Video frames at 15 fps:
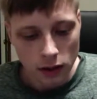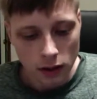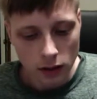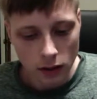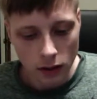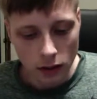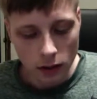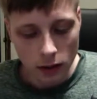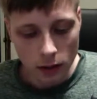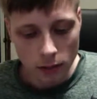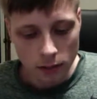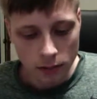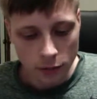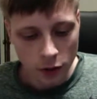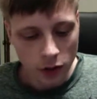
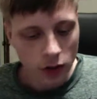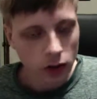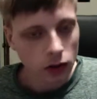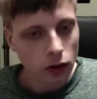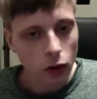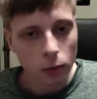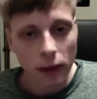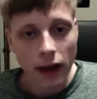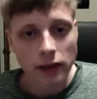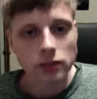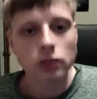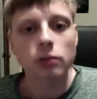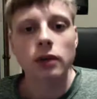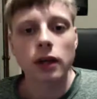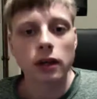you're gonna go back
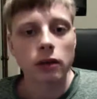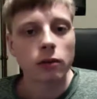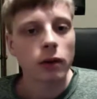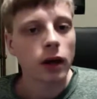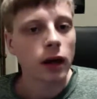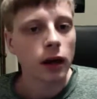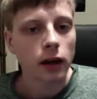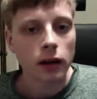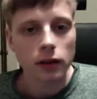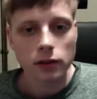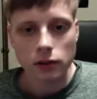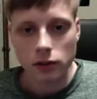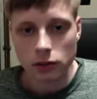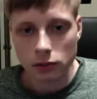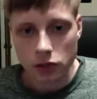to it anyway and
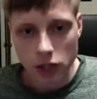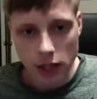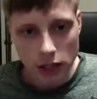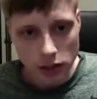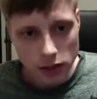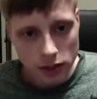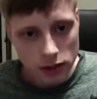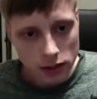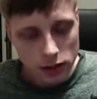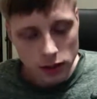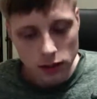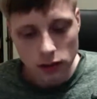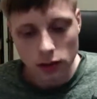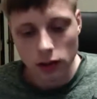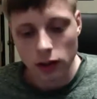do changes,
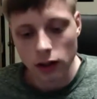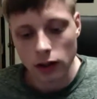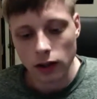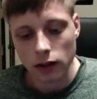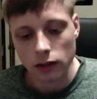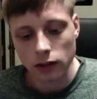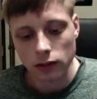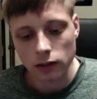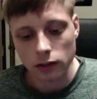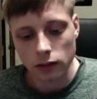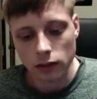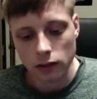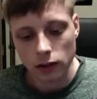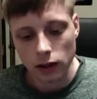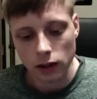and
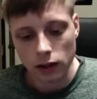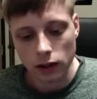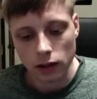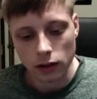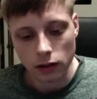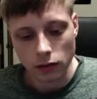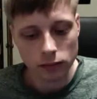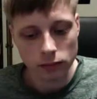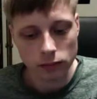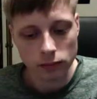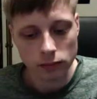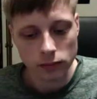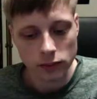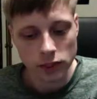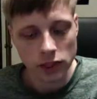and of course
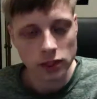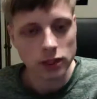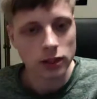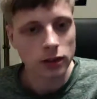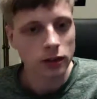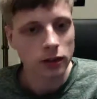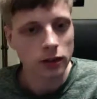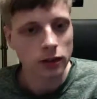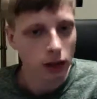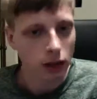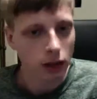you want to have like